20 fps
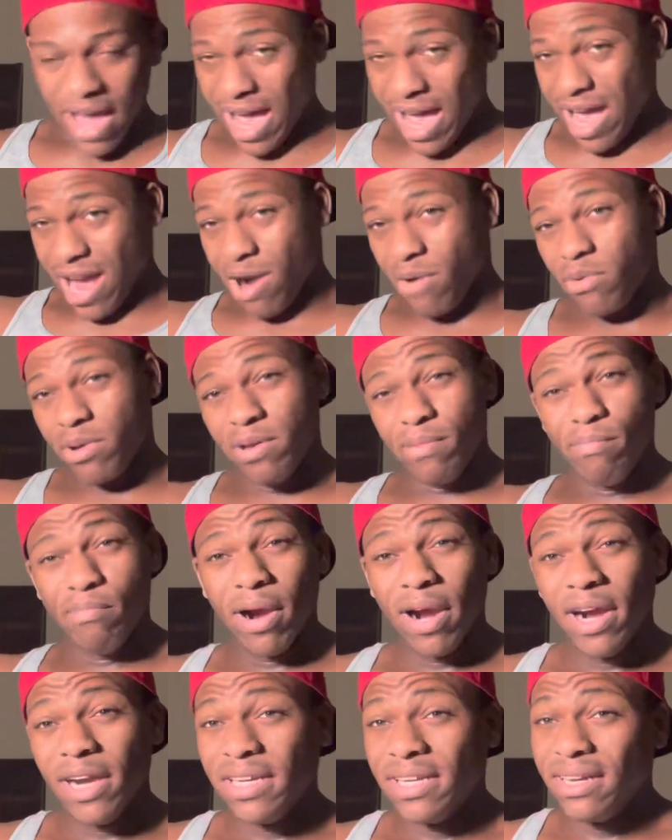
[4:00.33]
And we
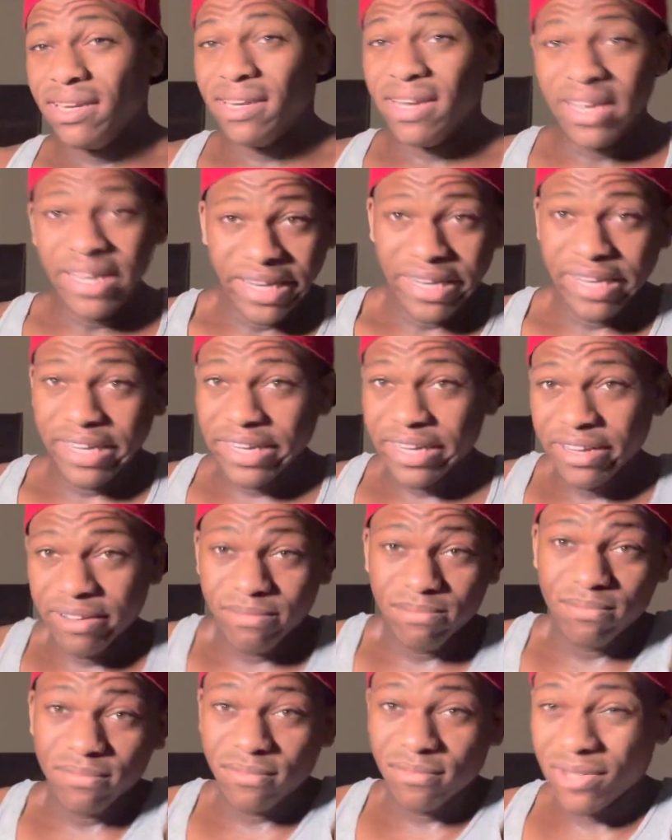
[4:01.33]
barely did
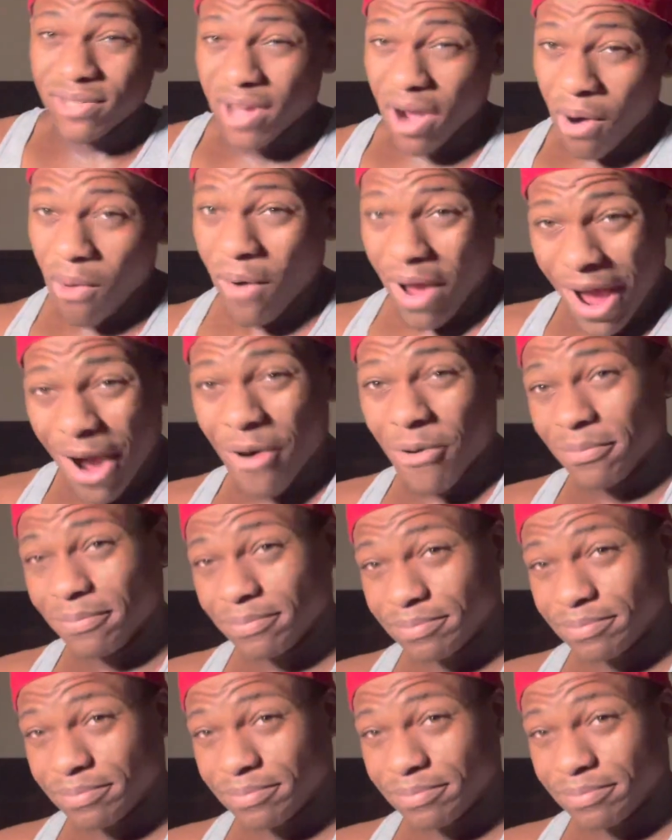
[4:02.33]
go out.